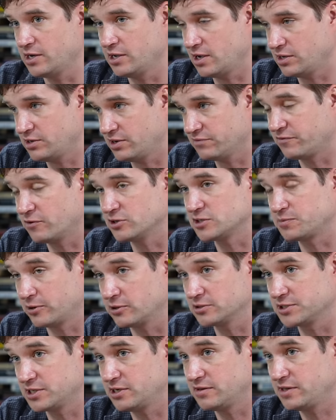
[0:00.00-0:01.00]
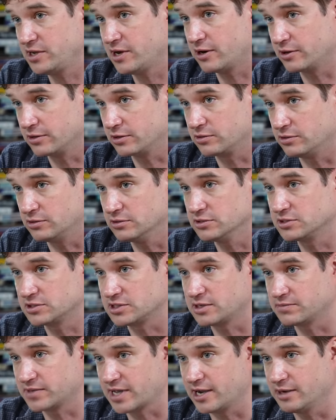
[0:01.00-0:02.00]
Oh, you, yes. have first person in the articles yeah.
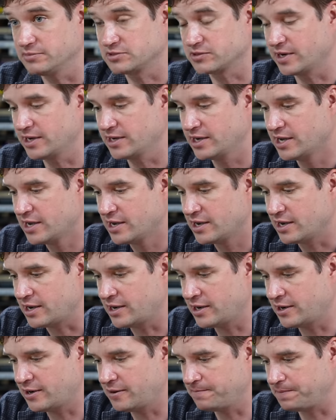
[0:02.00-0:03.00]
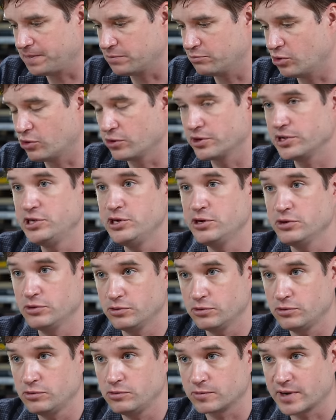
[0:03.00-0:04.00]
sometimes, right? Um, more
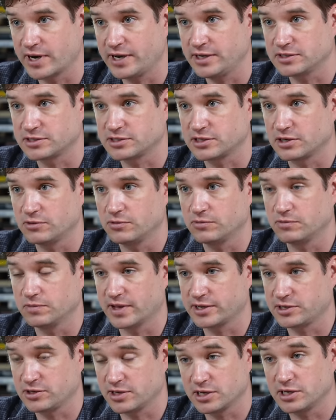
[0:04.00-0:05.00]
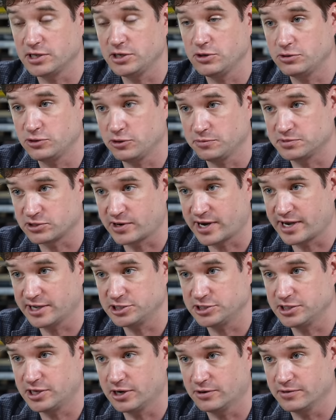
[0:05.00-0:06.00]
you right. So like you get a YouTube
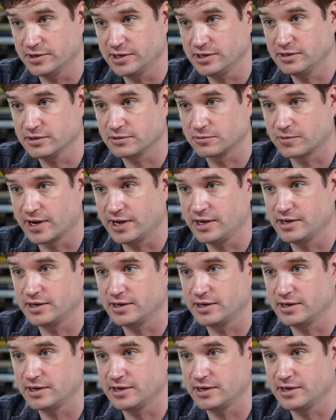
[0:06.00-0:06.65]
strategy going, uh-huh. right?